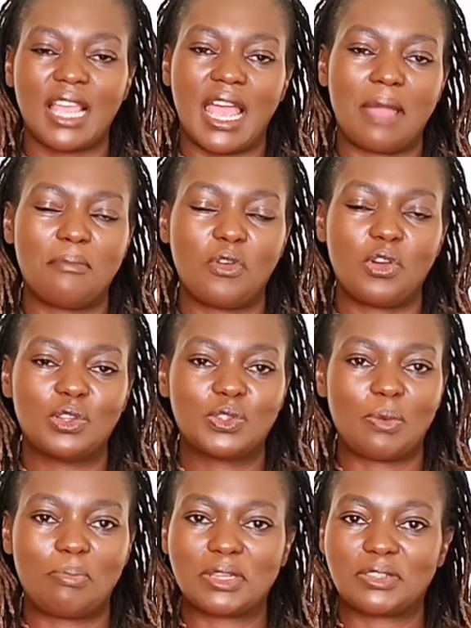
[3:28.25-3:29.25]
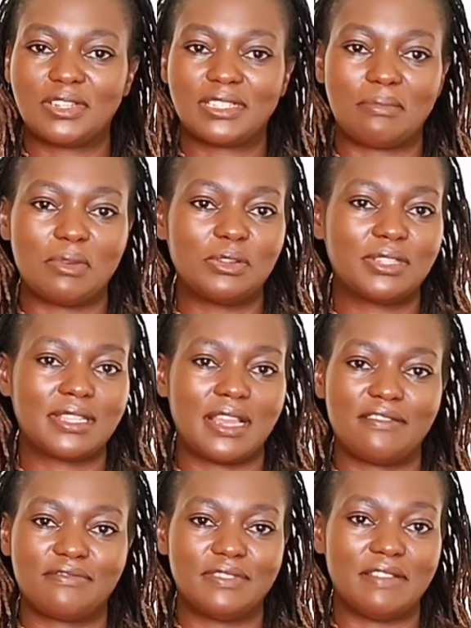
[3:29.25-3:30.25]
I am also passionate about
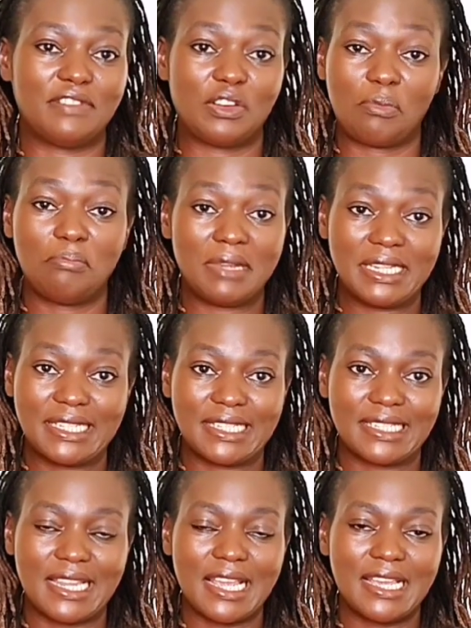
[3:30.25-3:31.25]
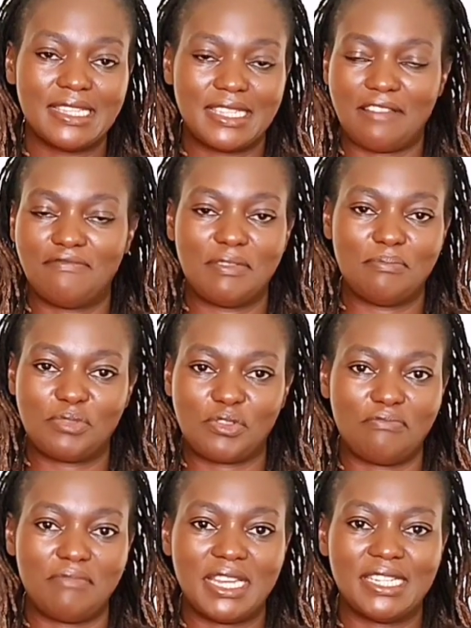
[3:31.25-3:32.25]
self development, self
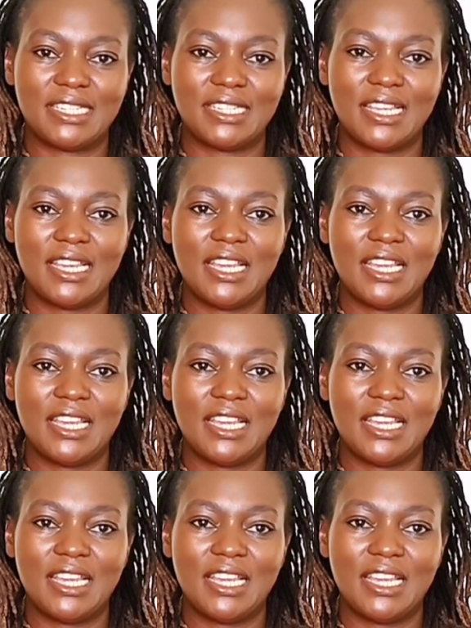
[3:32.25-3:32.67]
improvement.